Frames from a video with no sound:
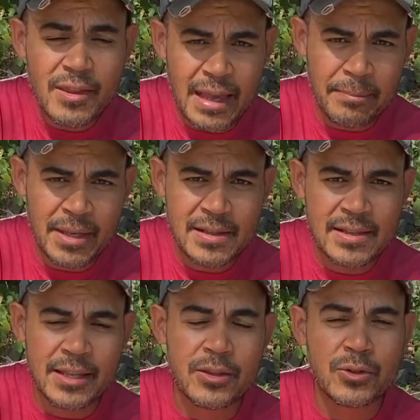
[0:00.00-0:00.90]
that means
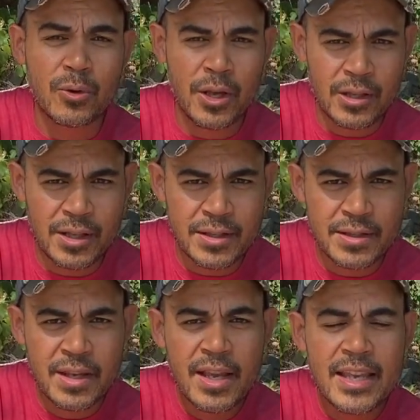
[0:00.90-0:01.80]
that the soil
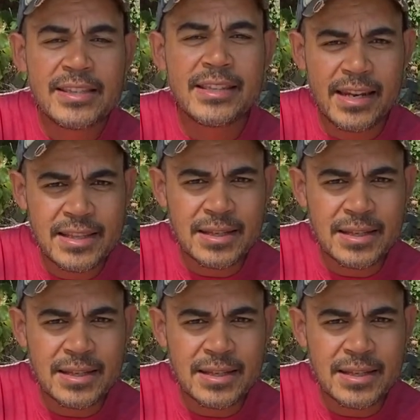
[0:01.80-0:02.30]
is getting